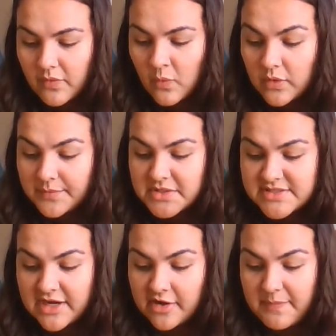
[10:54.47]
Wilbur
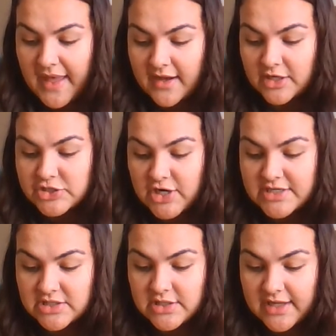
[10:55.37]
stared back and tried
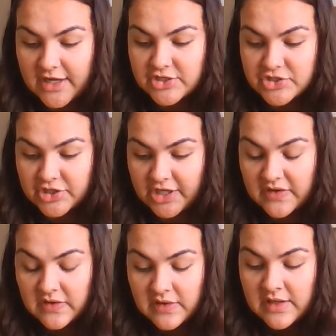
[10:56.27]
to look extra
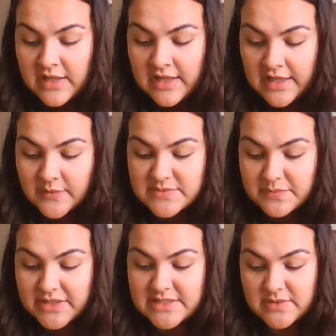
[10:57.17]
good. He was
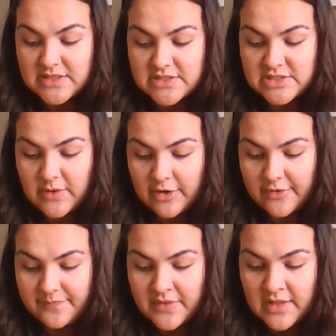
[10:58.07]
pleased with his new
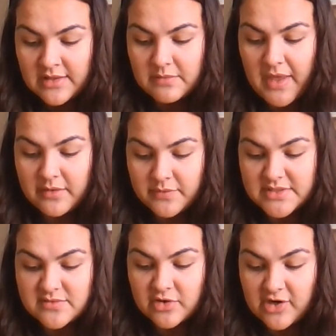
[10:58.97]
home. The pen
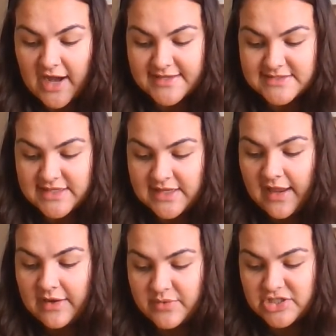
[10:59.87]
was grassy,
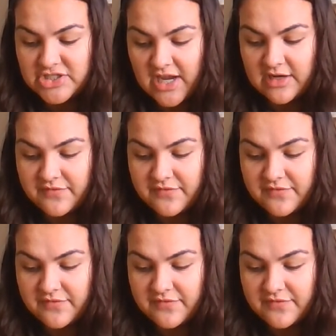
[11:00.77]
and it was shaded